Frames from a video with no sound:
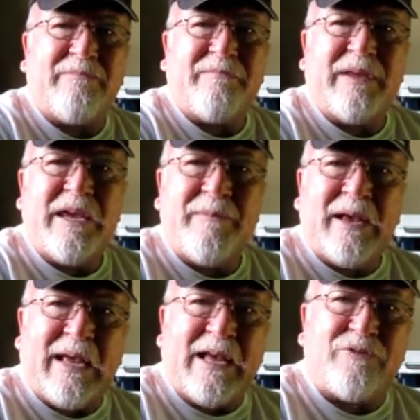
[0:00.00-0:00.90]

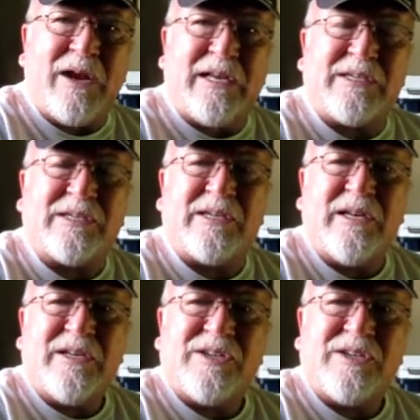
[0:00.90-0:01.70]
email address,